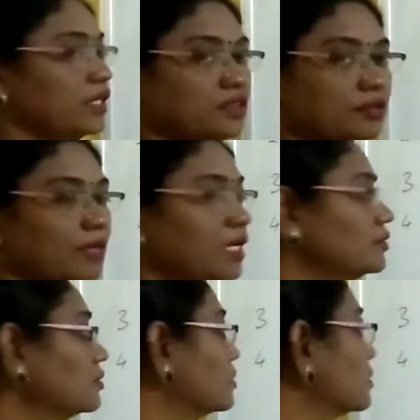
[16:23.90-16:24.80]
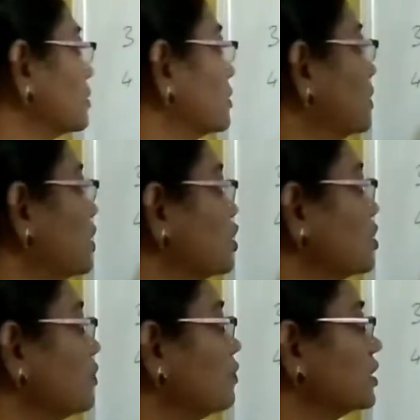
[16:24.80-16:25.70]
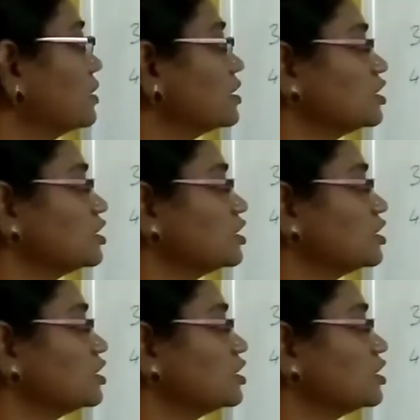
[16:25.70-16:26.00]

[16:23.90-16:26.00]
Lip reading: with month, with